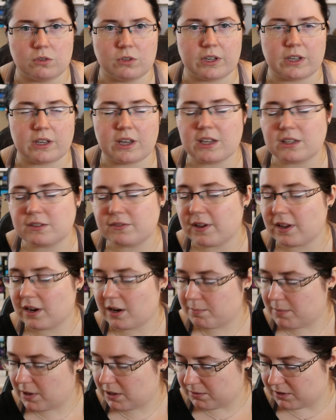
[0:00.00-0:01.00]
Like, it's
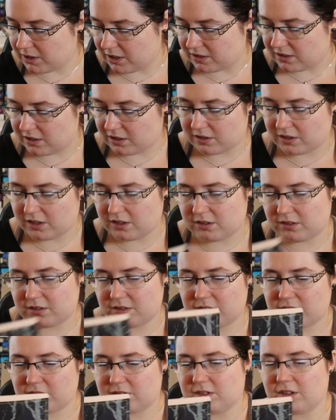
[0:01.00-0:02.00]
very minimalistic. Like,
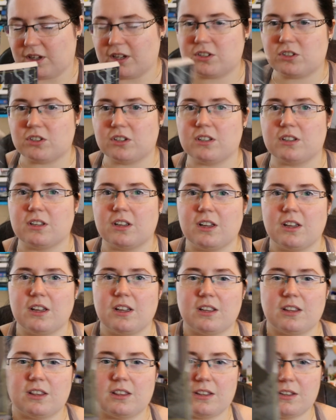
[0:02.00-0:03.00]
literally,
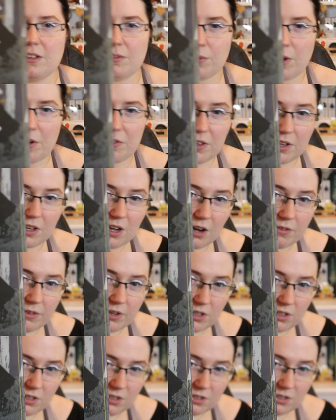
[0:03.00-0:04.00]
with the
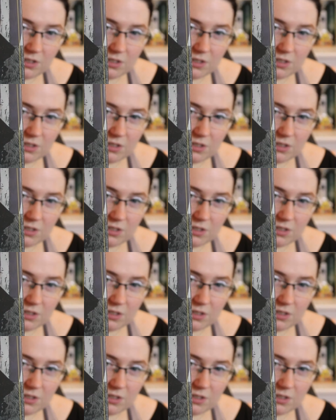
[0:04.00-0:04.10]
cover,